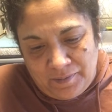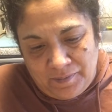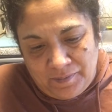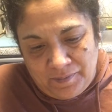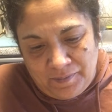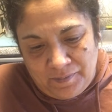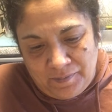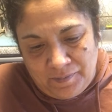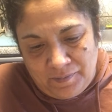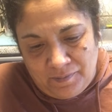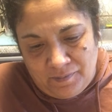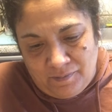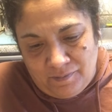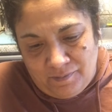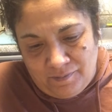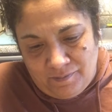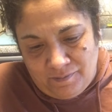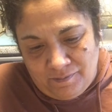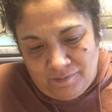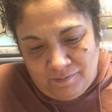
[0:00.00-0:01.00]

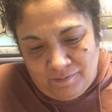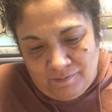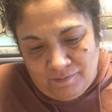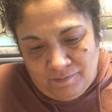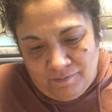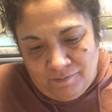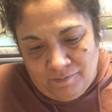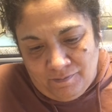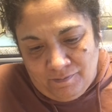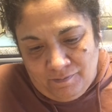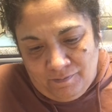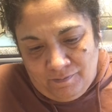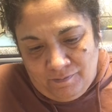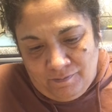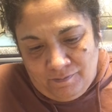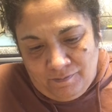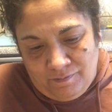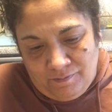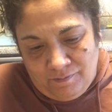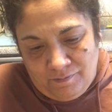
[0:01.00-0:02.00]

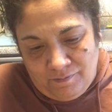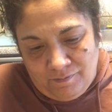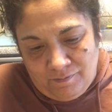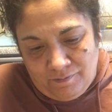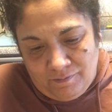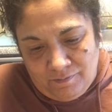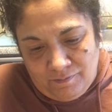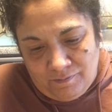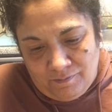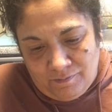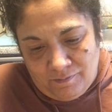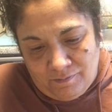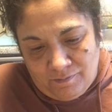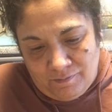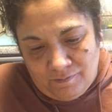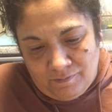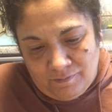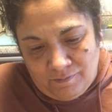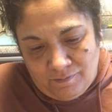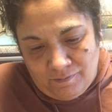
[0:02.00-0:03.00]

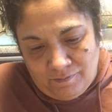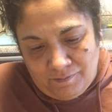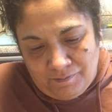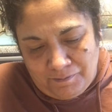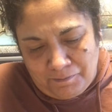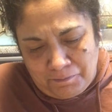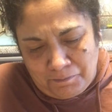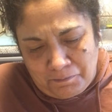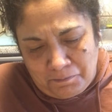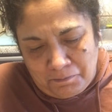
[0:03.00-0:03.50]
Nothing is said.